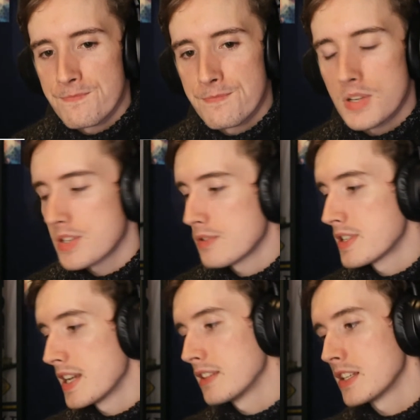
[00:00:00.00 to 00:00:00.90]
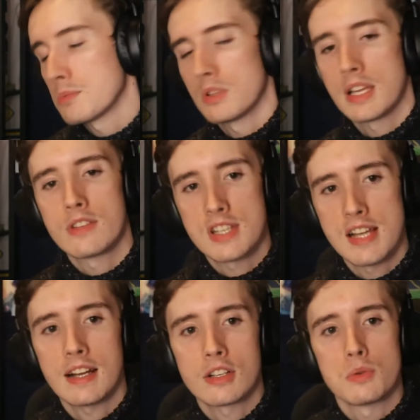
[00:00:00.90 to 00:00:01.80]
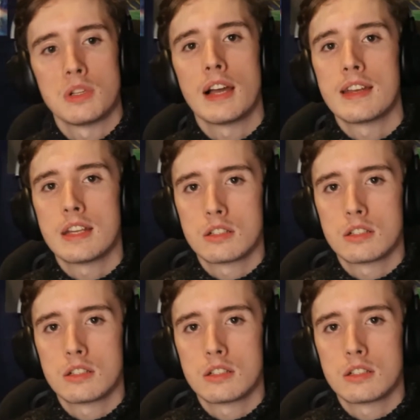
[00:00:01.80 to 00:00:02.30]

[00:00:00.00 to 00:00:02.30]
because the retained list will give us an actual idea